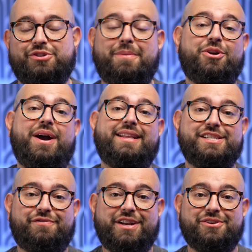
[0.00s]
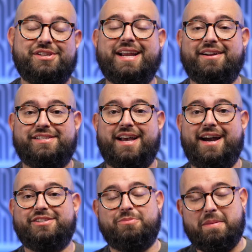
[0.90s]
So I'm gonna go edit this video sitting
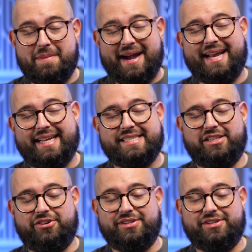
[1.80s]
outside, so maybe my head gets a little